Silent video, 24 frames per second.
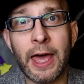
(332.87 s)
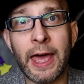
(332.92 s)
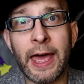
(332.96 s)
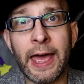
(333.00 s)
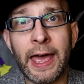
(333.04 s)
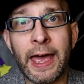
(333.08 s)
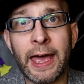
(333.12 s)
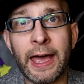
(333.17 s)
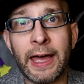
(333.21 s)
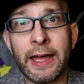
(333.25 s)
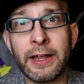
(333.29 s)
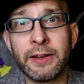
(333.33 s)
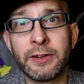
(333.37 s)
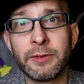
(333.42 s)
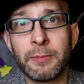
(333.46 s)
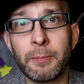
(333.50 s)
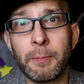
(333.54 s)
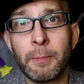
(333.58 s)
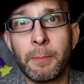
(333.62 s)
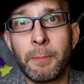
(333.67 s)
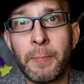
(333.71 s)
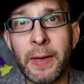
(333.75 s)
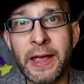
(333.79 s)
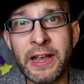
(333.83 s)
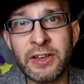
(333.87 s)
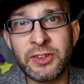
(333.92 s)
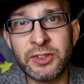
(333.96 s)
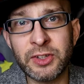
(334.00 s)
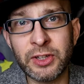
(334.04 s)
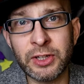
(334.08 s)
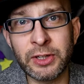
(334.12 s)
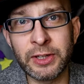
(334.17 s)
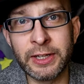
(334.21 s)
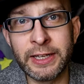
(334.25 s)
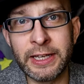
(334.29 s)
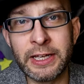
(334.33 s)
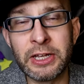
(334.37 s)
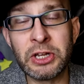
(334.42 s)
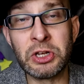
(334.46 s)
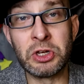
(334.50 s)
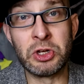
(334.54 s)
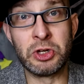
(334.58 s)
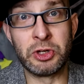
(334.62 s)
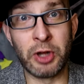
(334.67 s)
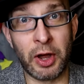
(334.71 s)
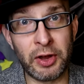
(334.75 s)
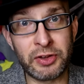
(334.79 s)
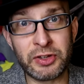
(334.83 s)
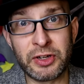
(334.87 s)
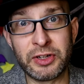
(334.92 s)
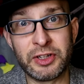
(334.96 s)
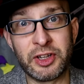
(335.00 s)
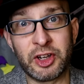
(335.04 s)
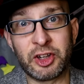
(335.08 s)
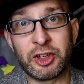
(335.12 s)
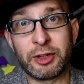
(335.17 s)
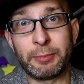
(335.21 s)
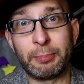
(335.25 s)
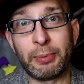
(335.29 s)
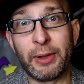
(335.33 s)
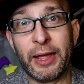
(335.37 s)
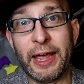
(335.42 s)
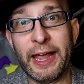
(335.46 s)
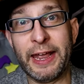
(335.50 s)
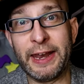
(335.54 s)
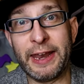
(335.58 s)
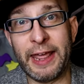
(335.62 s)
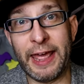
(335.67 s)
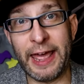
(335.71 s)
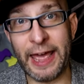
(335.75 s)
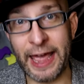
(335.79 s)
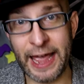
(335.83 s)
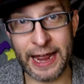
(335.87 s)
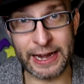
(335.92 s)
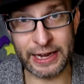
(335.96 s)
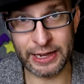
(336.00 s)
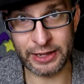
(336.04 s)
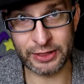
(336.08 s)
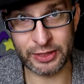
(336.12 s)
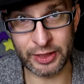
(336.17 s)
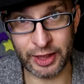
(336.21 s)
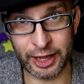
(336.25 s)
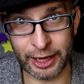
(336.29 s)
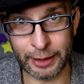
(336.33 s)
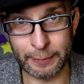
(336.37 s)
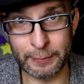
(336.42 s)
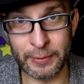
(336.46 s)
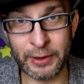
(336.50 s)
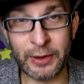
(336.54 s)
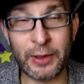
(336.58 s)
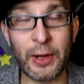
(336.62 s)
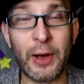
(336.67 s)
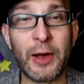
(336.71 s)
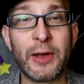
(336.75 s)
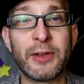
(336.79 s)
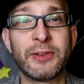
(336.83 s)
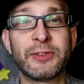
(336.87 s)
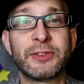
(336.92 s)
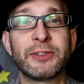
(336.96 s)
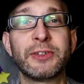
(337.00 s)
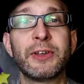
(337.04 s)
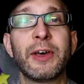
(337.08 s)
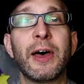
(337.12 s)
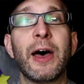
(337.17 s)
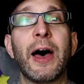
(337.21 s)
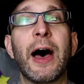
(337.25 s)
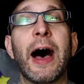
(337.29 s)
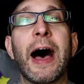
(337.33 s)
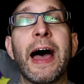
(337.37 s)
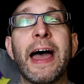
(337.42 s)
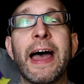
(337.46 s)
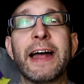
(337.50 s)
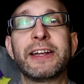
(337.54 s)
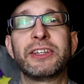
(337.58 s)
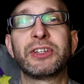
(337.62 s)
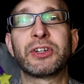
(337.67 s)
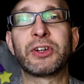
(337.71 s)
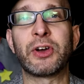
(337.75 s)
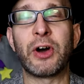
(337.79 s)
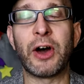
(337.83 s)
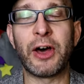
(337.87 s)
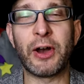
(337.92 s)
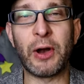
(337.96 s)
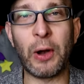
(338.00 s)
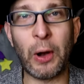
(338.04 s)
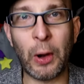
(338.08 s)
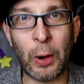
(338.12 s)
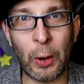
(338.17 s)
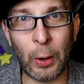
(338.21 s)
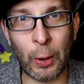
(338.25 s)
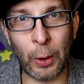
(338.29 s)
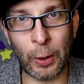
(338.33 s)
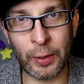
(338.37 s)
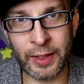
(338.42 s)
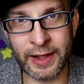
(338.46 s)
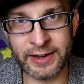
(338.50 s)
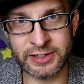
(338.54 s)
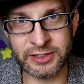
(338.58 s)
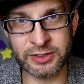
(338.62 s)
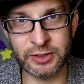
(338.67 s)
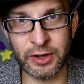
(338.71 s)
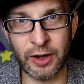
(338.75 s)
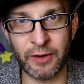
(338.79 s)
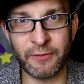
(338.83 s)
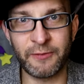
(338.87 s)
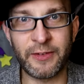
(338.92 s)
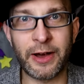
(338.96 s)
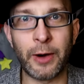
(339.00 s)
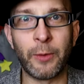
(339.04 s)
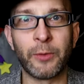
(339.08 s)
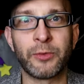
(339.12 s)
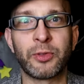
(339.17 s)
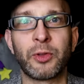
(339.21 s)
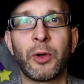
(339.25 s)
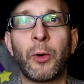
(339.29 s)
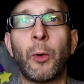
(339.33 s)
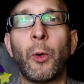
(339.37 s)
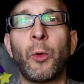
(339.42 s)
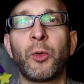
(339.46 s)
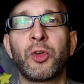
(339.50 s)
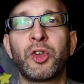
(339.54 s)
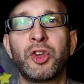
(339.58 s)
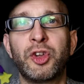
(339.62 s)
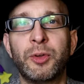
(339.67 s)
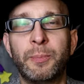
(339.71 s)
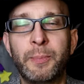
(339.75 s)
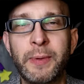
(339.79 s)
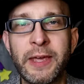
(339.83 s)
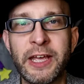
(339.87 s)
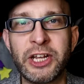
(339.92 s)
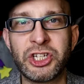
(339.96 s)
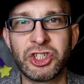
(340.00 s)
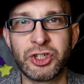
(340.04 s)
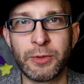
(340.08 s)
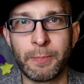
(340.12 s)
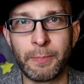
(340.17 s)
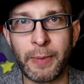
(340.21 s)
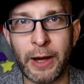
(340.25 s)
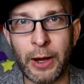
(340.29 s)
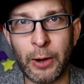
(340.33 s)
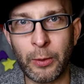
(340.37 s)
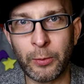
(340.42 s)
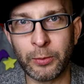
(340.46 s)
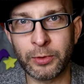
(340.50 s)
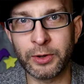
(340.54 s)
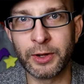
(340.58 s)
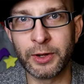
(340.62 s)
and basically doesn't explain anything because I had to cut all that stuff out. The whole speech about